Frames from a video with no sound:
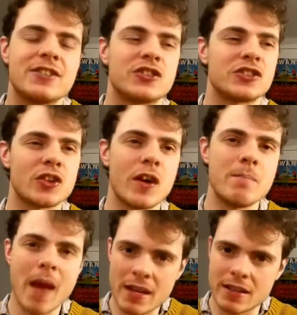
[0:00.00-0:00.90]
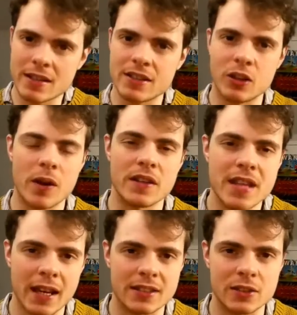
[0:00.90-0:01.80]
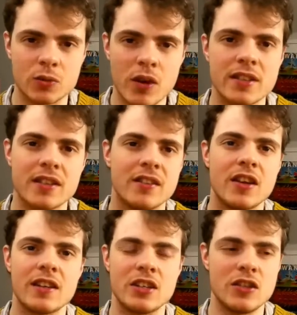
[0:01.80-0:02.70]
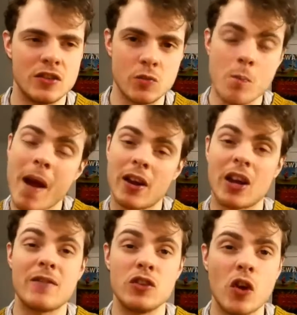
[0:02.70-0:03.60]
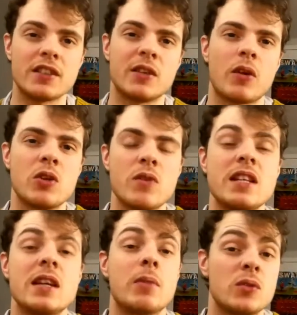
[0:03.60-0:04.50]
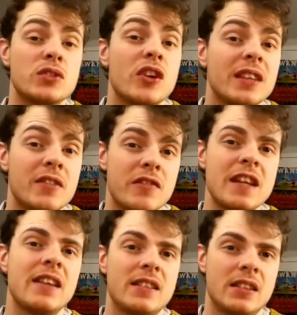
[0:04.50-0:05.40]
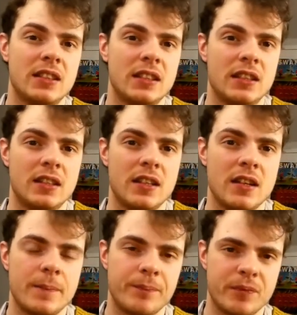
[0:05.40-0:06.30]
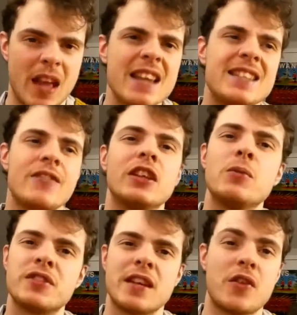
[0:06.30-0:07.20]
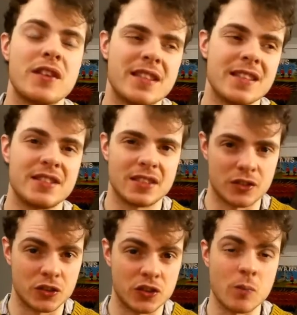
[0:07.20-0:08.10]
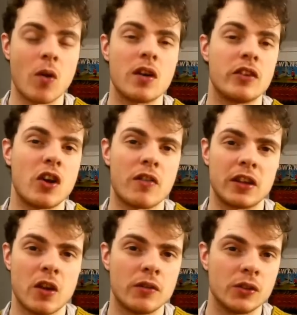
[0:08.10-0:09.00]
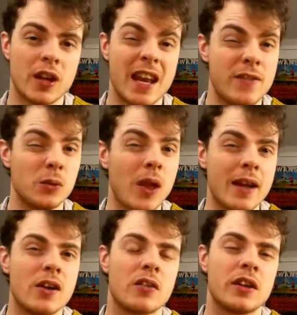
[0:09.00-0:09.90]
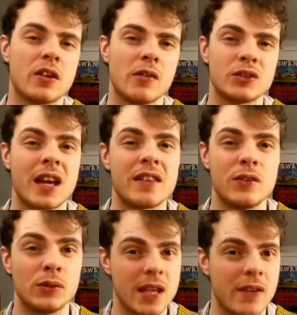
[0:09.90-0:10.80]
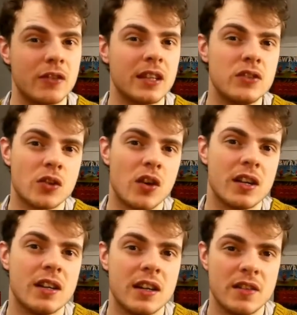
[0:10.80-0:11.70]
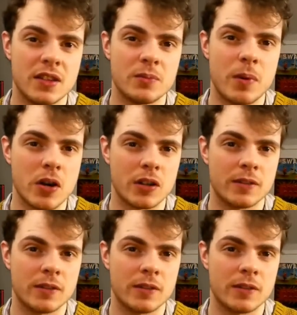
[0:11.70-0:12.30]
so embedded into the way the text is written that you might not even notice it when you read it, but you certainly feel it. I definitely would say that this is somewhat of a Gothic novel, and if you like Gothic novels, I think you'll definitely enjoy this book.